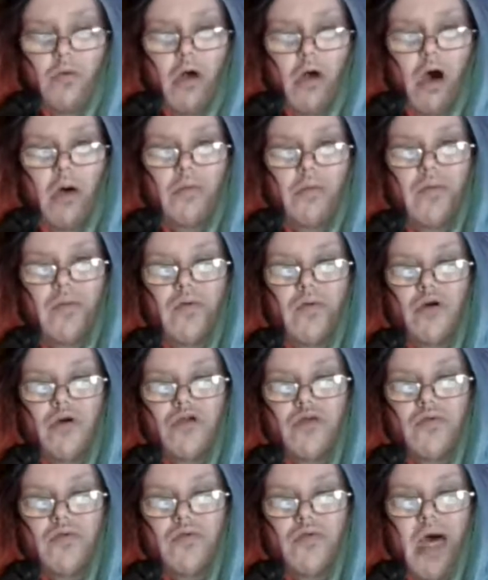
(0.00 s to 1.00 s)
Raw
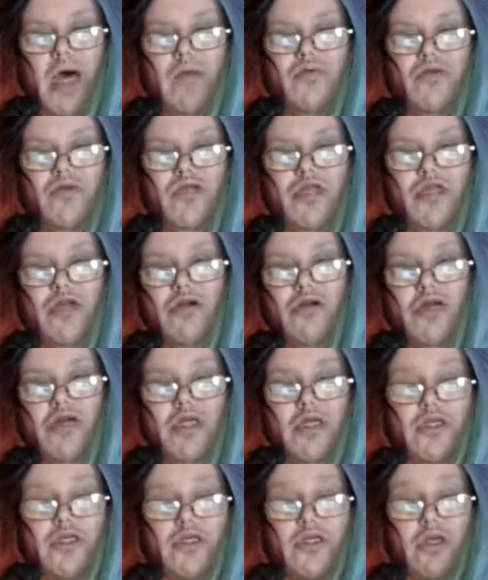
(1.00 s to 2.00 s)
before Survivor
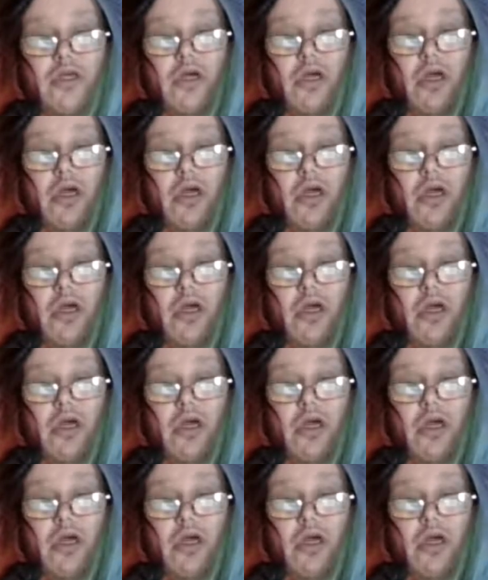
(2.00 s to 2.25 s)
Series,